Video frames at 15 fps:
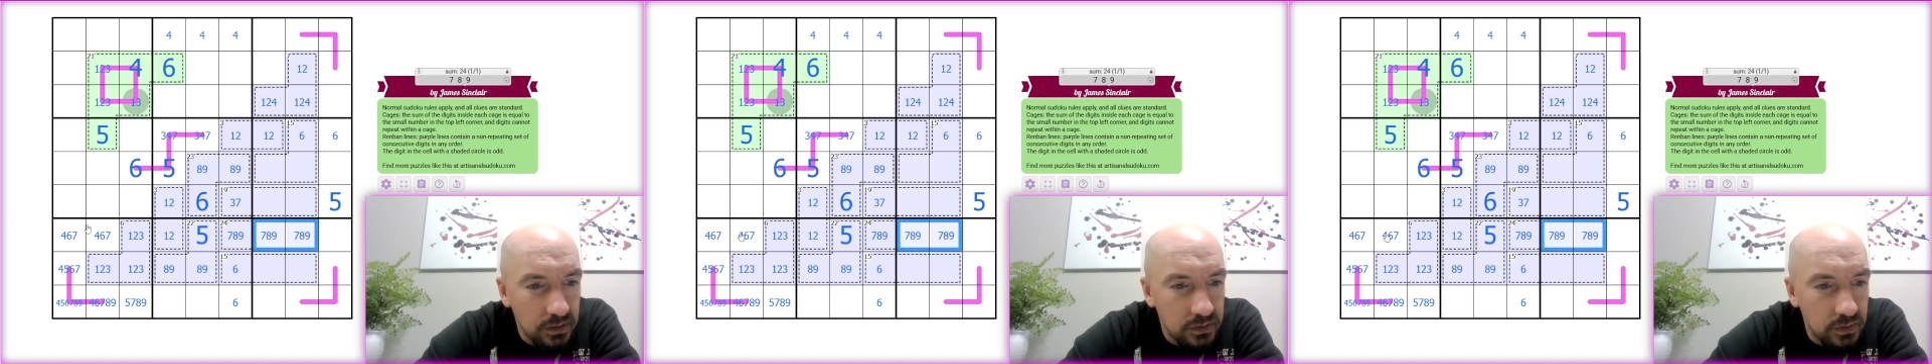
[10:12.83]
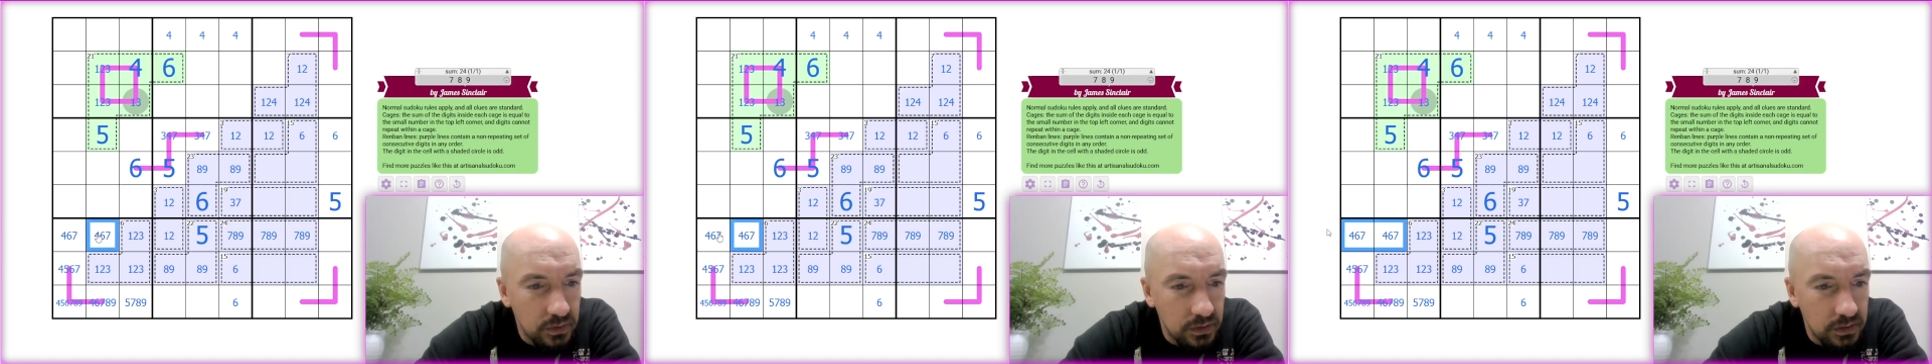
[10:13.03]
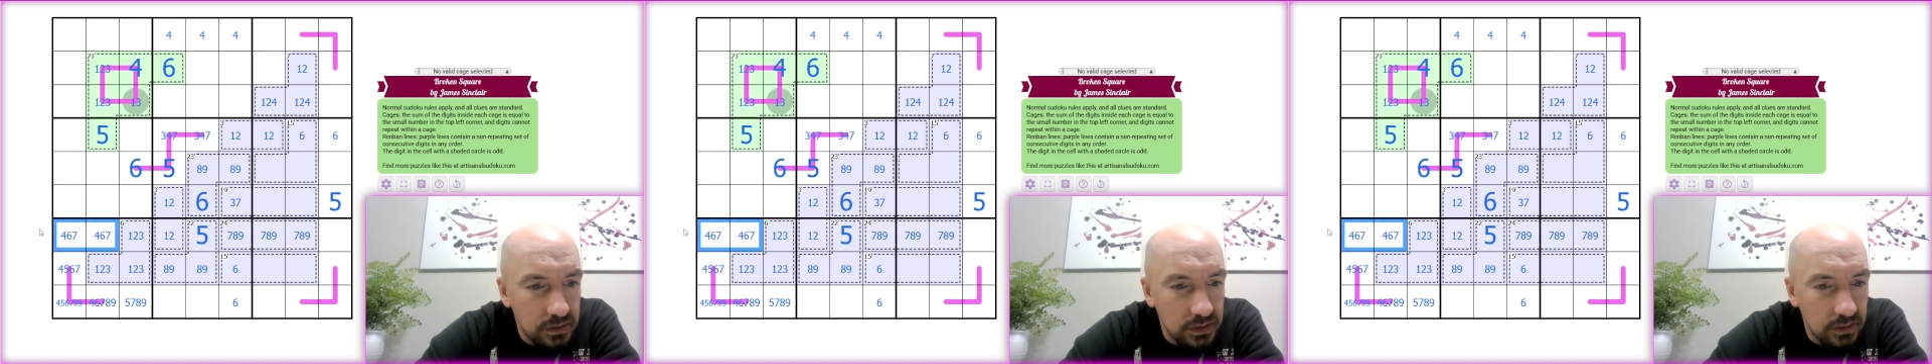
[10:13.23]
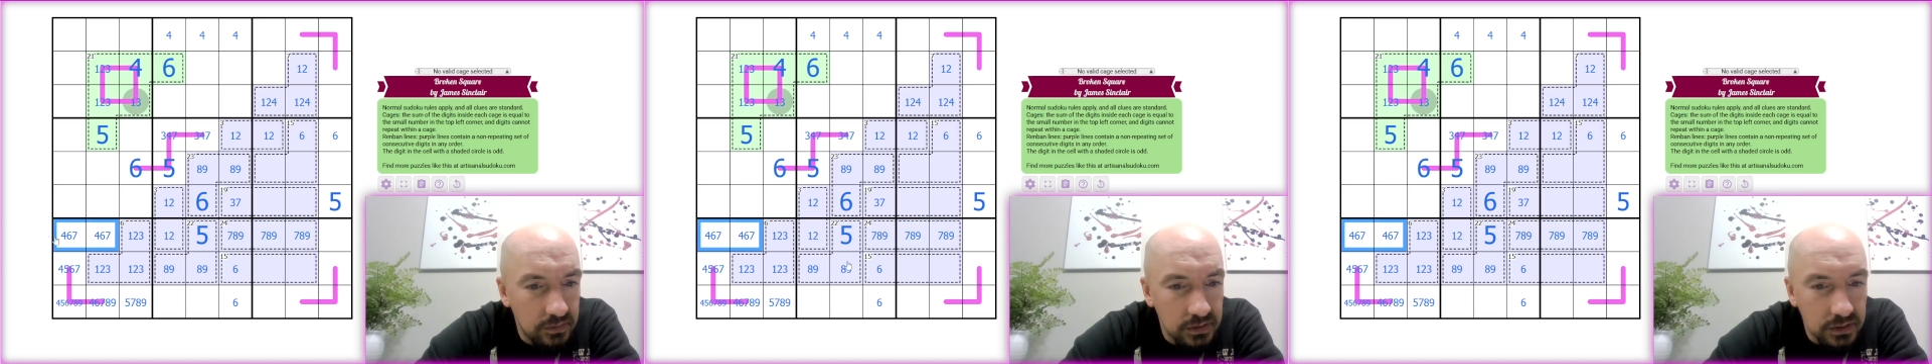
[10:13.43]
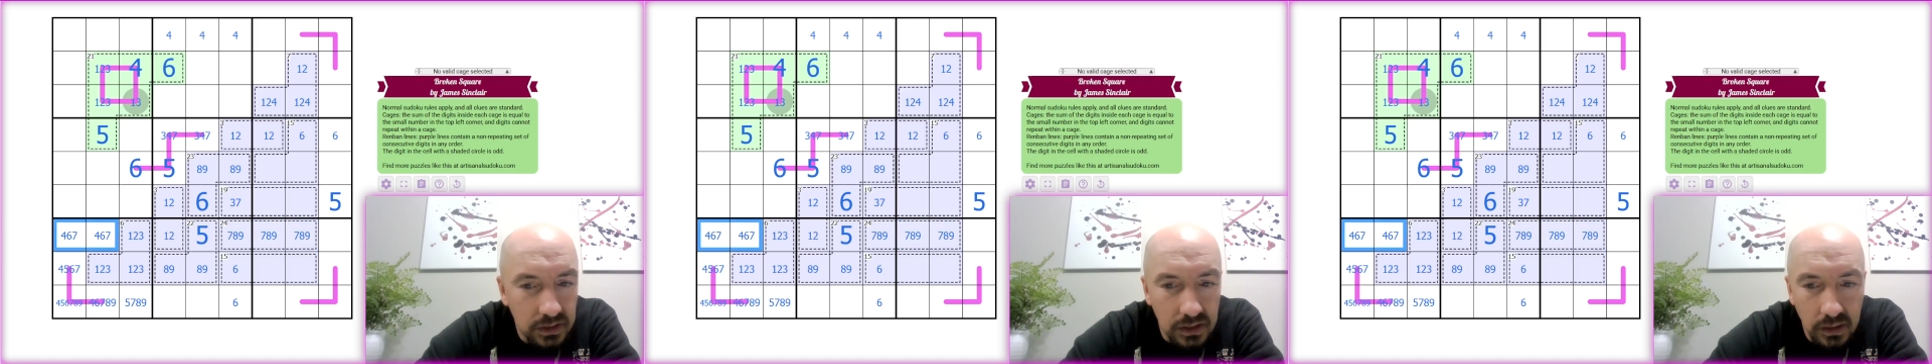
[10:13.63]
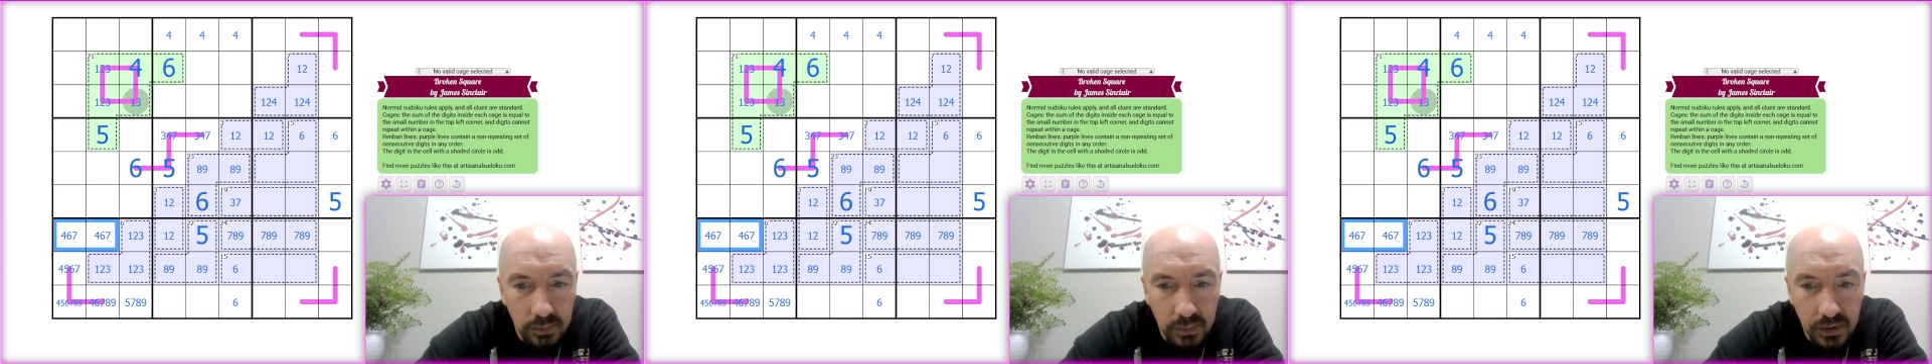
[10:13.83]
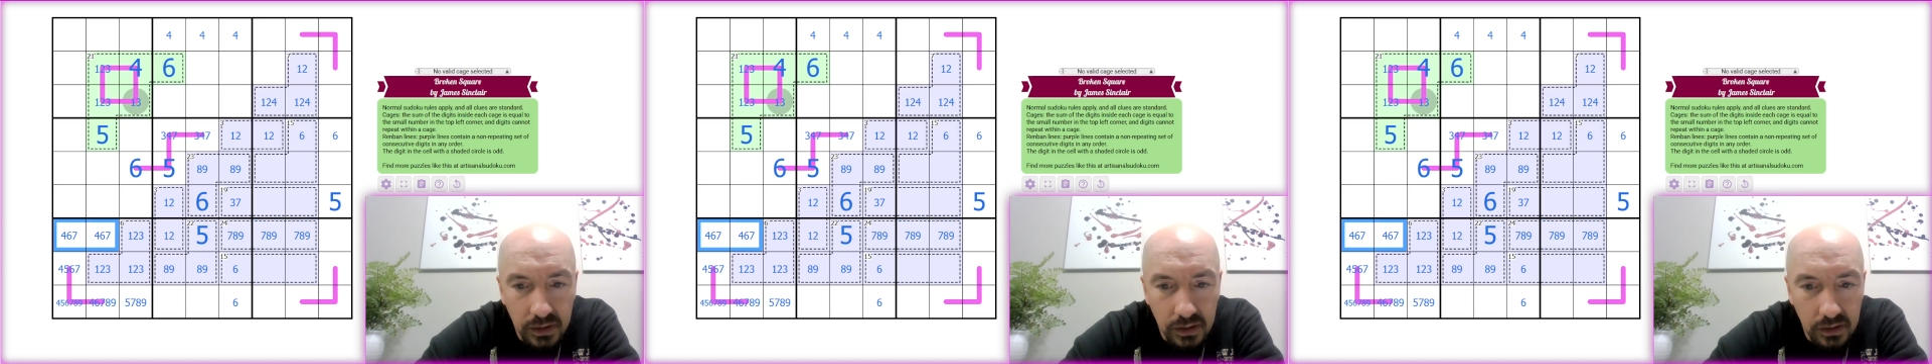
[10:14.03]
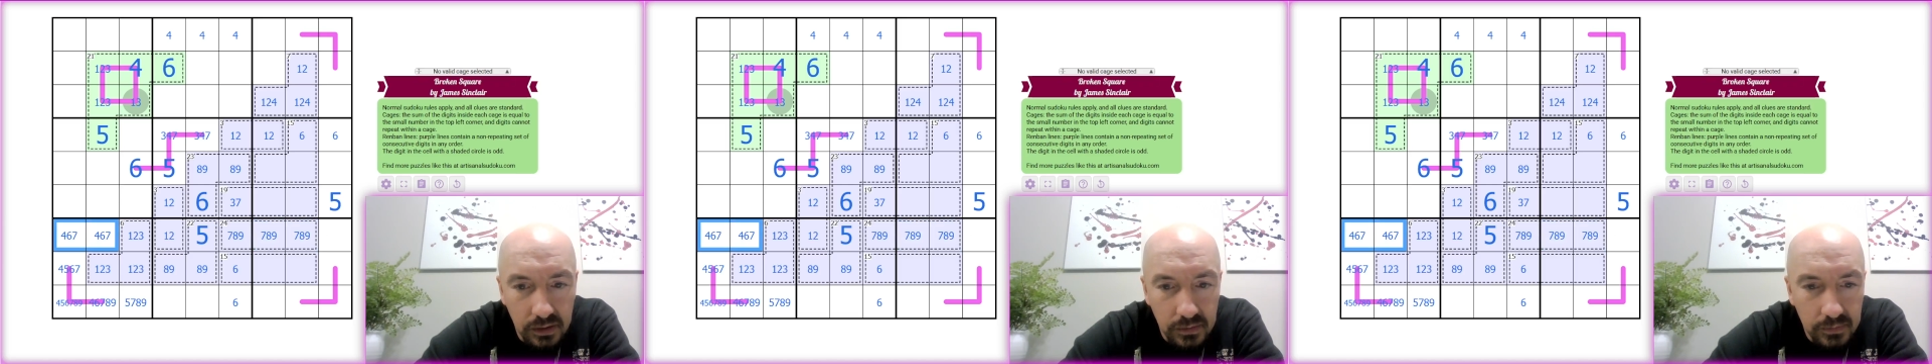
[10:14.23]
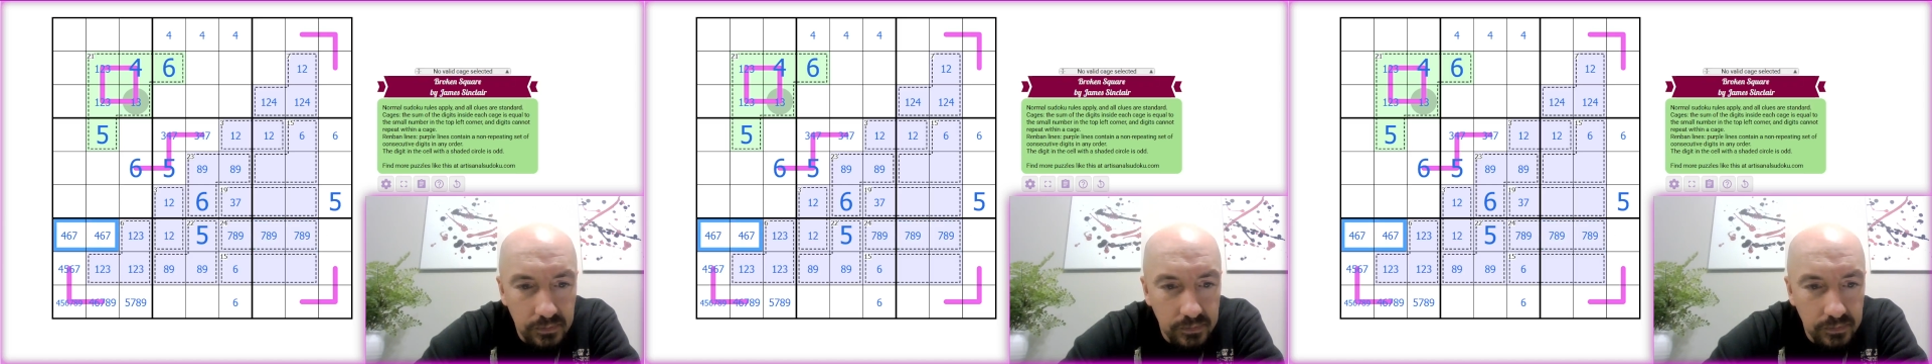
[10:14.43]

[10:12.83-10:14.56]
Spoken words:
so these 7s cannot be there.